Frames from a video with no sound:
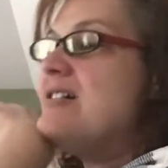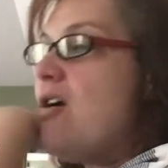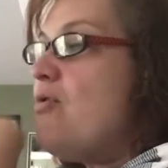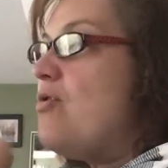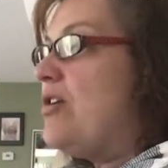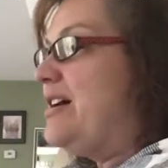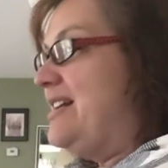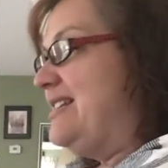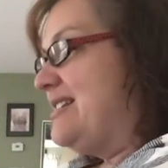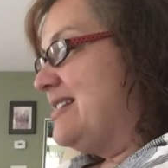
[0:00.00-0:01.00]
or
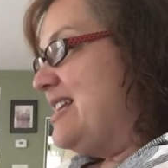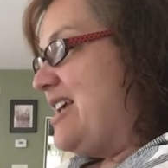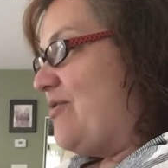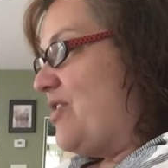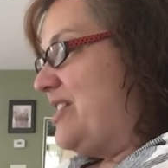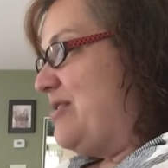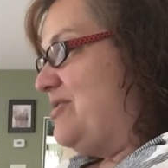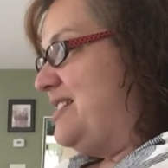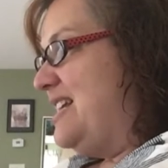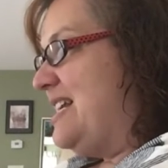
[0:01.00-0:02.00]
his sleeve while he
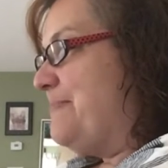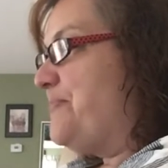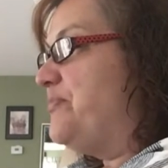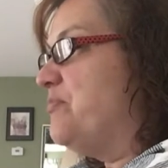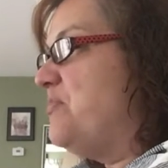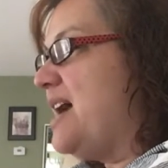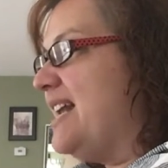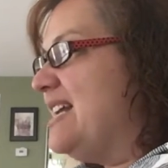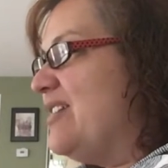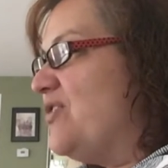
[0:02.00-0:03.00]
was eating.
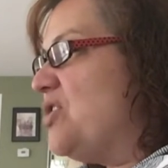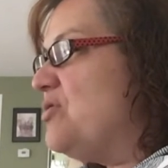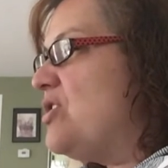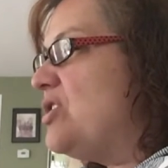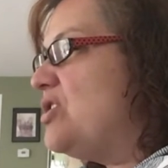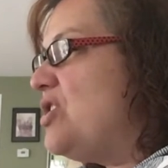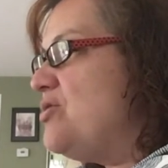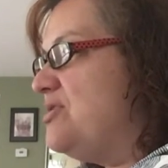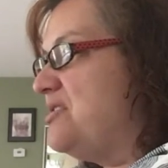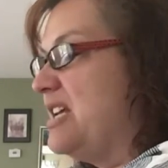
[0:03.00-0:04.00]
But if you look
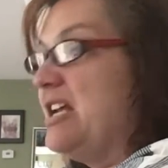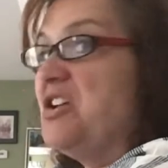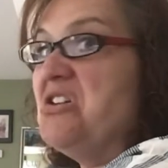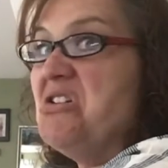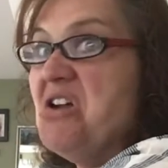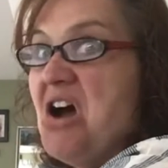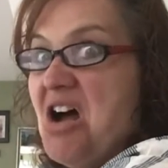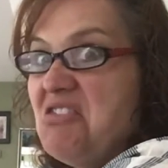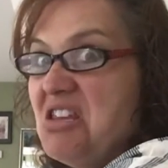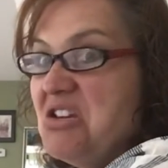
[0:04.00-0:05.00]
closely,
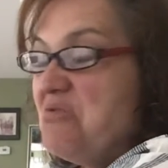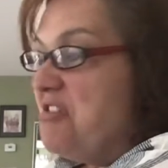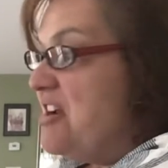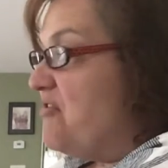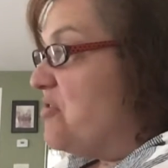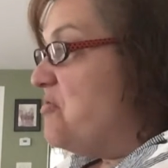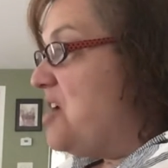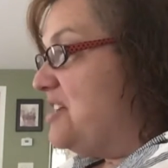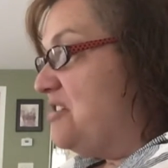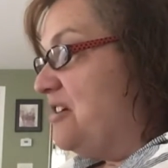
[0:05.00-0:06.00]
not that you would ever
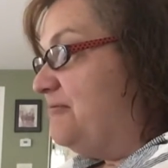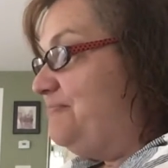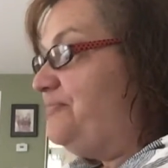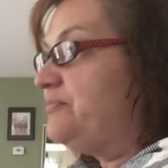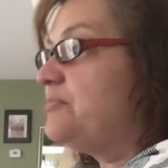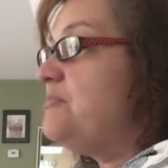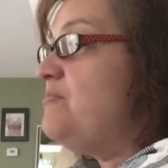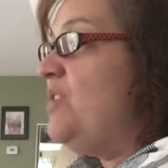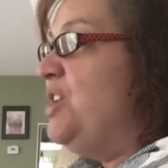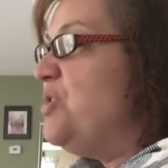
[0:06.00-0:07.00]
want to,
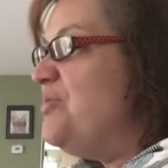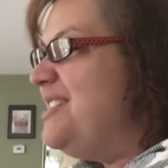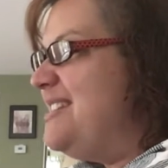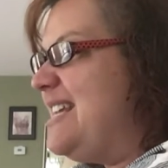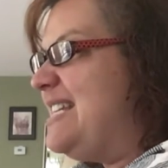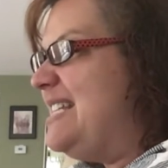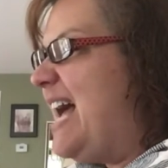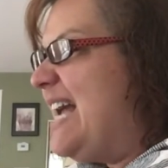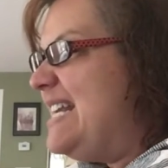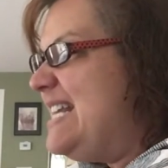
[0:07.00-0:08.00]
you would see
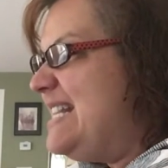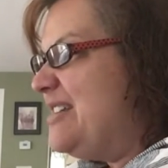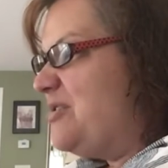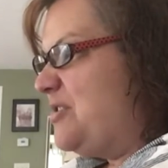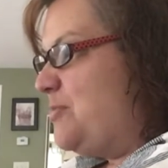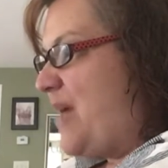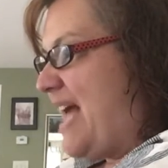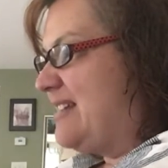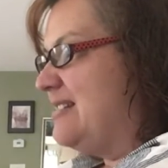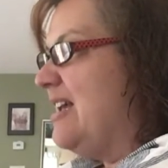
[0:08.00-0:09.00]
tiny little
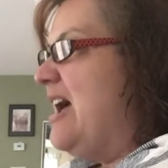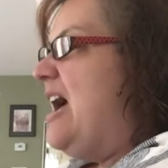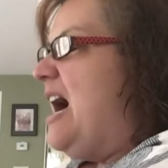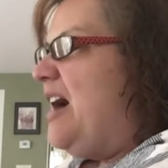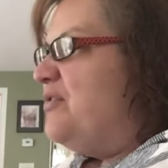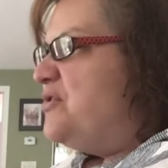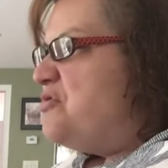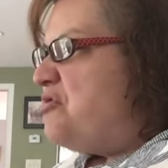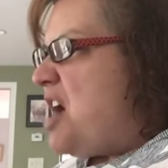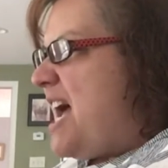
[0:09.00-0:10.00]
specks of
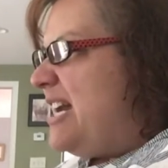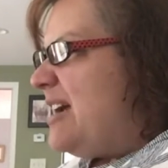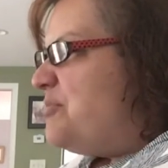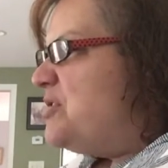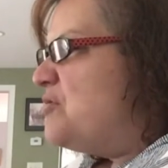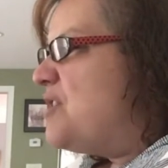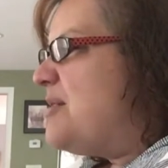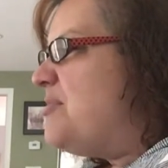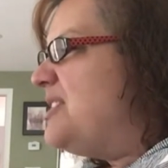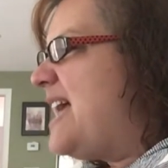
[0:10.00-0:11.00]
dried up
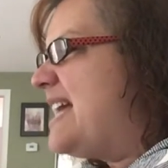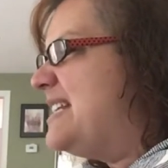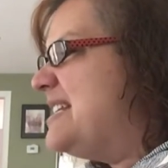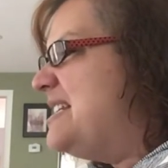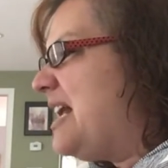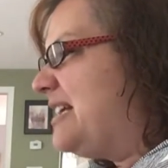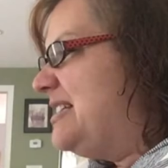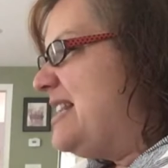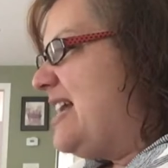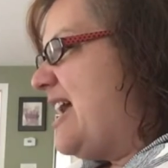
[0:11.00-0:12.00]
scrambled eggs stuck
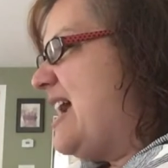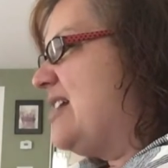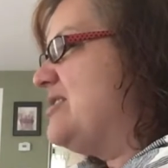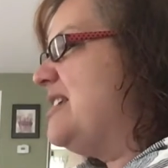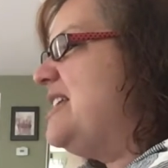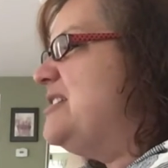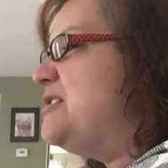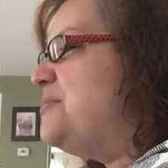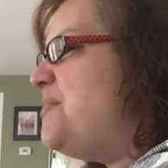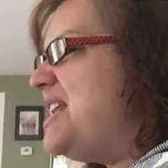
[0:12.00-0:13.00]
to the hairs, and
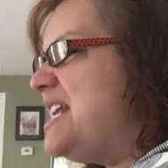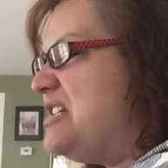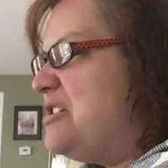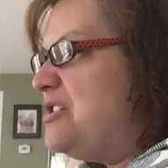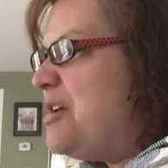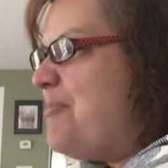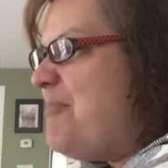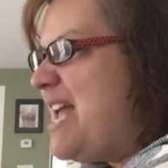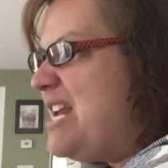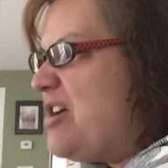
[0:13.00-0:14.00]
spinach, and
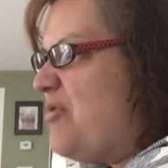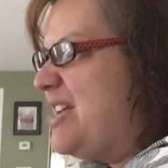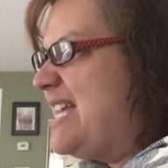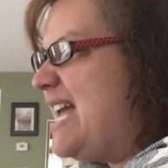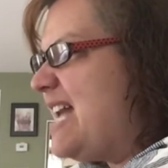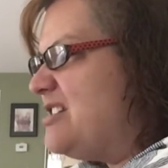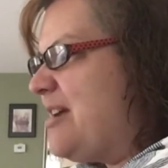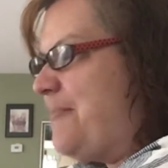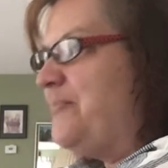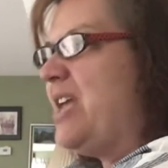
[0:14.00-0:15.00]
tomato, and ketchup,